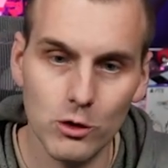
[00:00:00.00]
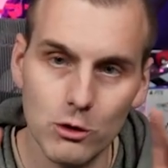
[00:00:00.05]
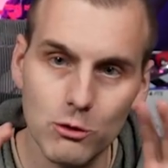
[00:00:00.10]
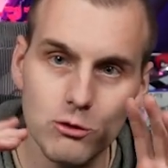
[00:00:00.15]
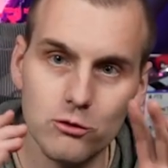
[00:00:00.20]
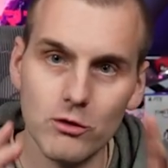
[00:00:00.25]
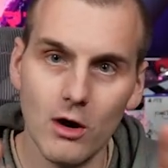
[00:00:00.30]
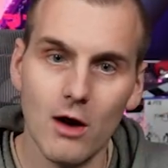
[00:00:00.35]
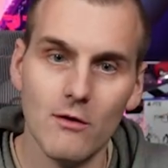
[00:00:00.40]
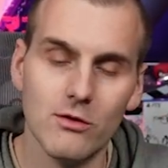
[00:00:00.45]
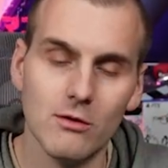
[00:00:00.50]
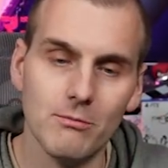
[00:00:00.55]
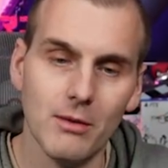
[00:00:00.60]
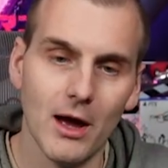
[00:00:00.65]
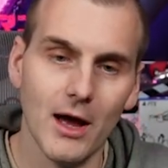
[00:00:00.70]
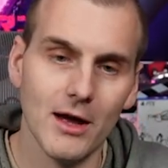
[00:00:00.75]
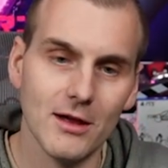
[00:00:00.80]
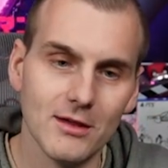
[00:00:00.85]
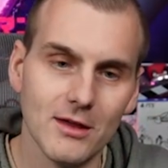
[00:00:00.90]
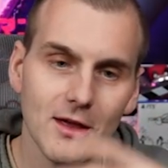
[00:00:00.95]
you straight off the
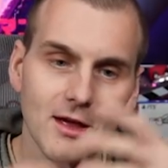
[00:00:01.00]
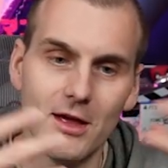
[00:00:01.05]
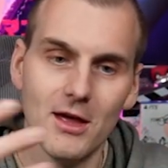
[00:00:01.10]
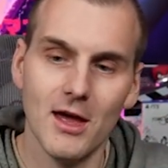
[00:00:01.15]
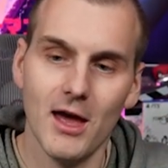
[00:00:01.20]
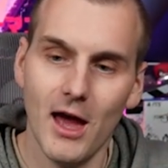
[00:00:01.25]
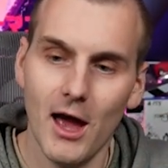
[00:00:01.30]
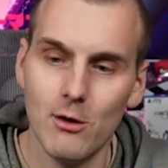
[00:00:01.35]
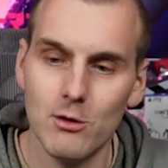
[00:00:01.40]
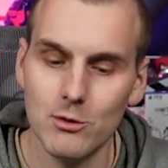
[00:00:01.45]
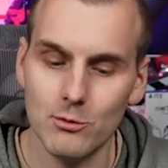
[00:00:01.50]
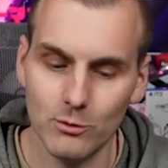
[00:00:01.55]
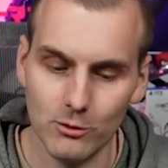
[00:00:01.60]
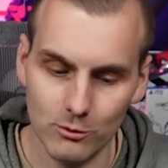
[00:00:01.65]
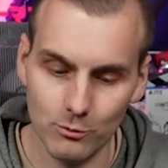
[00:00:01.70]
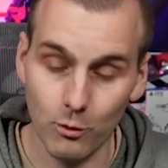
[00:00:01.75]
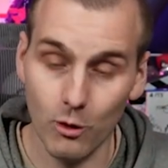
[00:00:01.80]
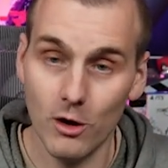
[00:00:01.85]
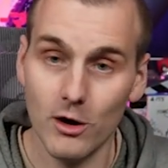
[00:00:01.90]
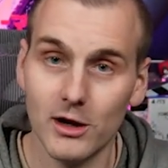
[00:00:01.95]
bat how it
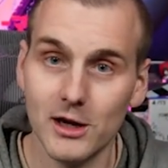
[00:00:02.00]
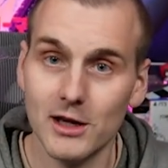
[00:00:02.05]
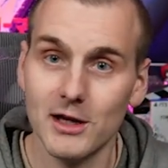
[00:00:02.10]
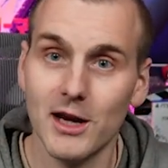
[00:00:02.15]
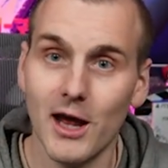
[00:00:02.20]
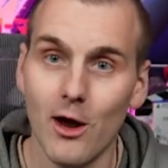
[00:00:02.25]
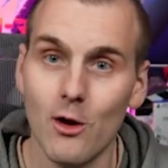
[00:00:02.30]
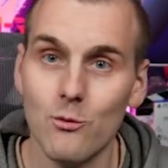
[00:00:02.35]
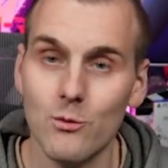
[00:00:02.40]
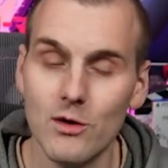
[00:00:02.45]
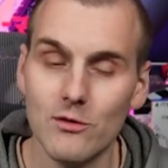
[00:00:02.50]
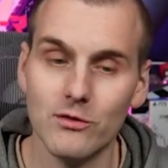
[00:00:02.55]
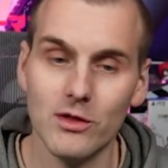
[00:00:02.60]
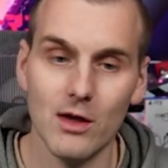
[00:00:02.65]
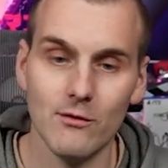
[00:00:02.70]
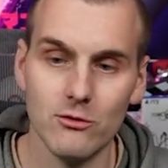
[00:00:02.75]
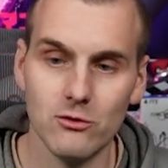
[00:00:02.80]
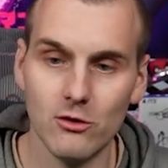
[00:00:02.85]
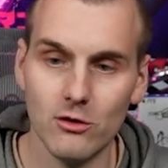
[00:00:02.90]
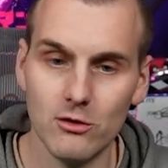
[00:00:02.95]
was working now with the
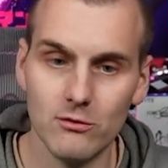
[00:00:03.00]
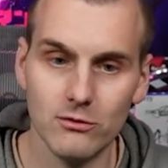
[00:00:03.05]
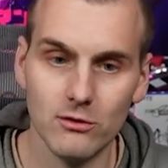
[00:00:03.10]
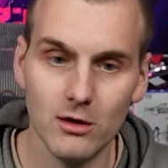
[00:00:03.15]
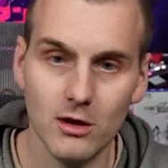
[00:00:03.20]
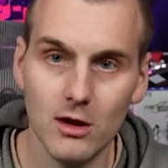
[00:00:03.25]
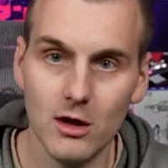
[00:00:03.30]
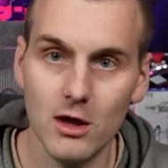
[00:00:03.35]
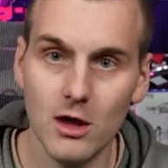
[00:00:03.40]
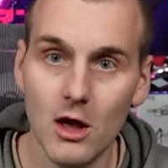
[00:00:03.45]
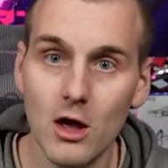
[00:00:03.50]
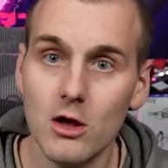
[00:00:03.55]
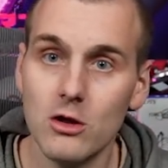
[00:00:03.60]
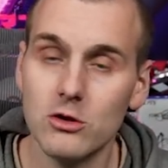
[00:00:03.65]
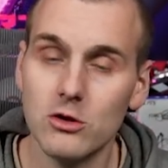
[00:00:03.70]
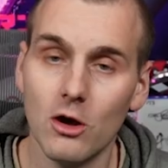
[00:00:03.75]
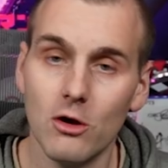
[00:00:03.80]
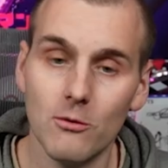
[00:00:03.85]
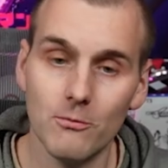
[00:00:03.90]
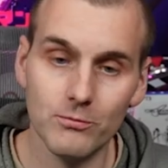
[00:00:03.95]
EverDrive.
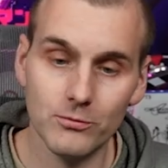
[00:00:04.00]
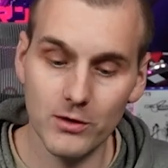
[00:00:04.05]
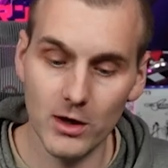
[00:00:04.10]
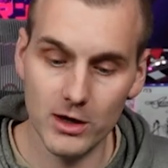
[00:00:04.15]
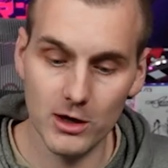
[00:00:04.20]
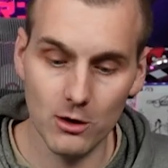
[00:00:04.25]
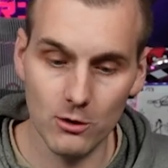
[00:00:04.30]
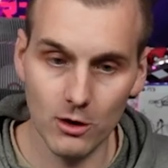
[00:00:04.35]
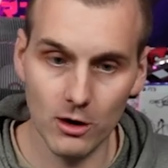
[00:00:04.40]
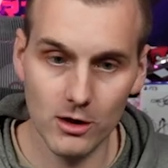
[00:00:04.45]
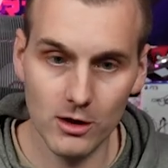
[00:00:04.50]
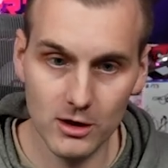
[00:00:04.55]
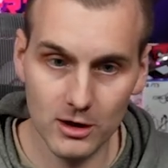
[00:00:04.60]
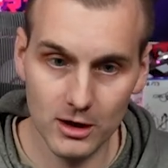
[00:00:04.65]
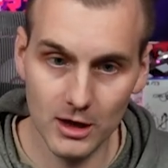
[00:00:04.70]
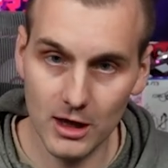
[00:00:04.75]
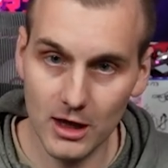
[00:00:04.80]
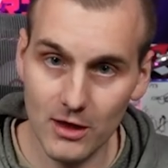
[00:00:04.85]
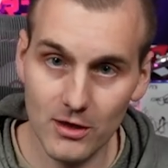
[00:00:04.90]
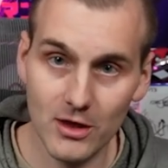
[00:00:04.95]
So there you go,
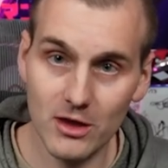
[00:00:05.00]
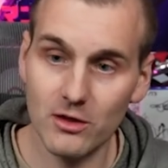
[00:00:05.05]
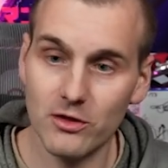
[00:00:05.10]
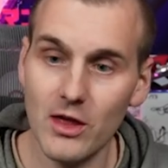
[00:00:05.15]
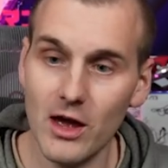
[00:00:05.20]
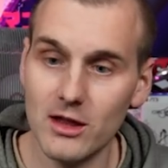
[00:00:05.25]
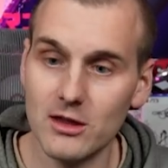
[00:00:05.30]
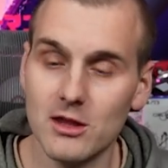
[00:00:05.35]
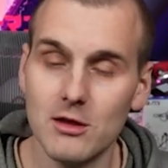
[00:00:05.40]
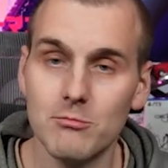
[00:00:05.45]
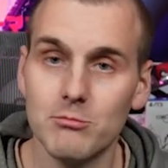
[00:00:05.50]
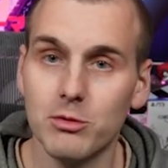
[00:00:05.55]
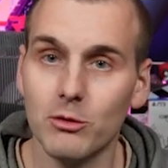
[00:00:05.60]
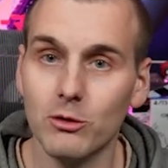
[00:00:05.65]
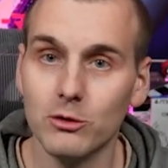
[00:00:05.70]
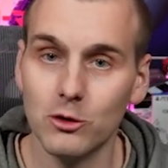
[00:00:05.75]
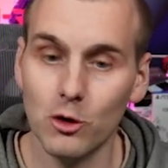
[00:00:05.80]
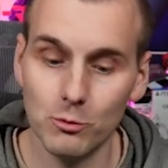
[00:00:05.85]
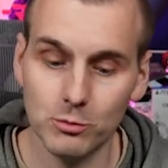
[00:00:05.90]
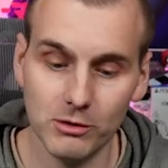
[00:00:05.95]
guys. It's that
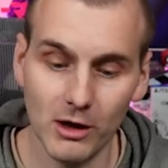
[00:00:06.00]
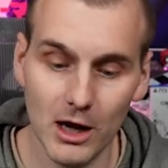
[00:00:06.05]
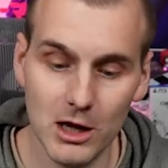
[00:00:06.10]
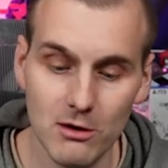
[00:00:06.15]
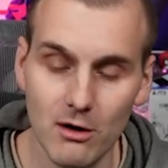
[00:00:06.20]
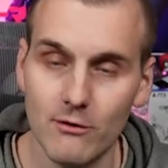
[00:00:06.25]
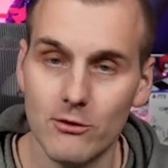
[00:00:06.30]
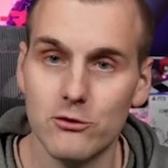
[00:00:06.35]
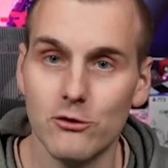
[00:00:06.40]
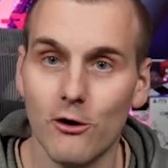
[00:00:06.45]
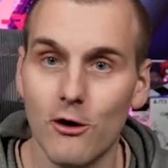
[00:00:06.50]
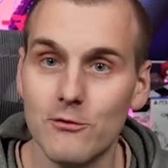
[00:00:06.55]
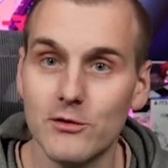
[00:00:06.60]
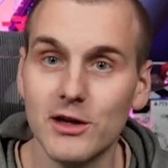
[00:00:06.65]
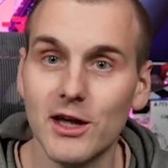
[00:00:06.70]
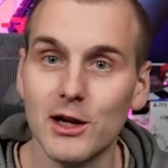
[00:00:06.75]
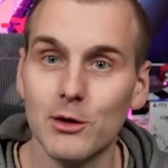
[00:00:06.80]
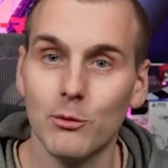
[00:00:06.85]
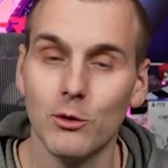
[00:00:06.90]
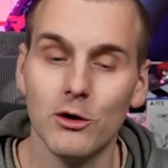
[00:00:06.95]
simple to update your EverDrive and get it